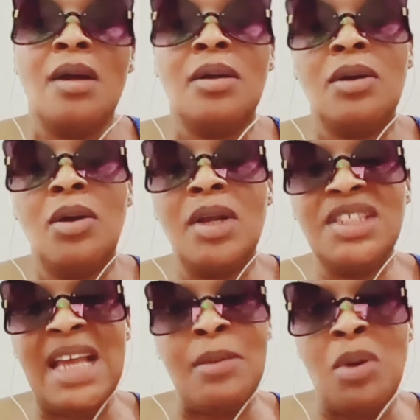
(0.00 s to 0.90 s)
Okay,
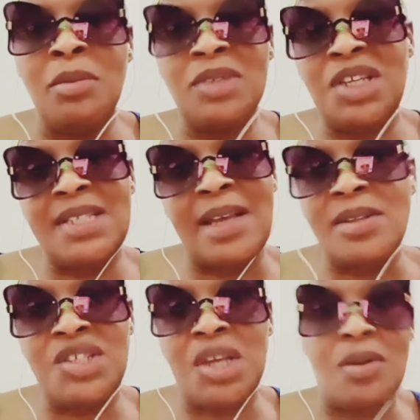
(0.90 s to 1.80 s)
share
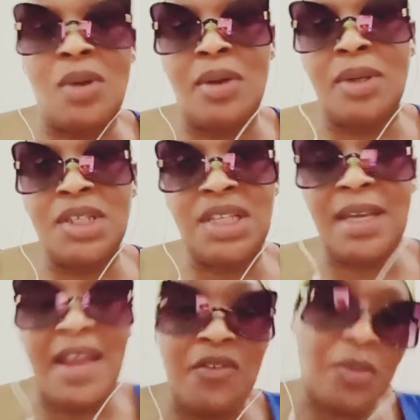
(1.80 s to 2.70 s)
sound check. Well, okay, share
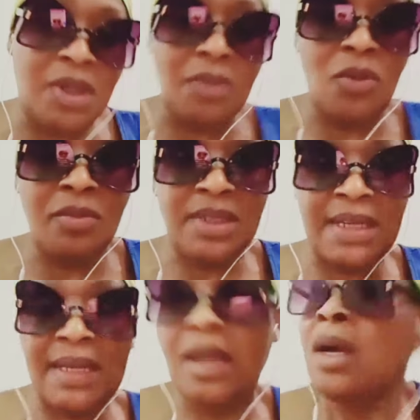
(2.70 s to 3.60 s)
everybody, bomb,
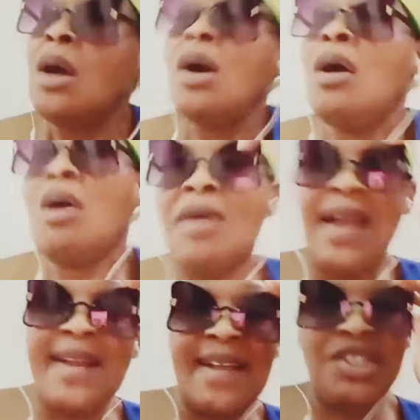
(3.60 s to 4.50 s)
dada.
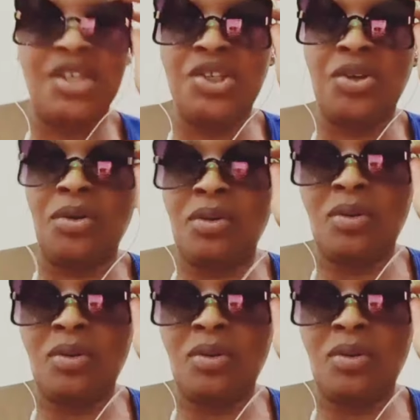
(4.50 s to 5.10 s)
Alright, I can share show.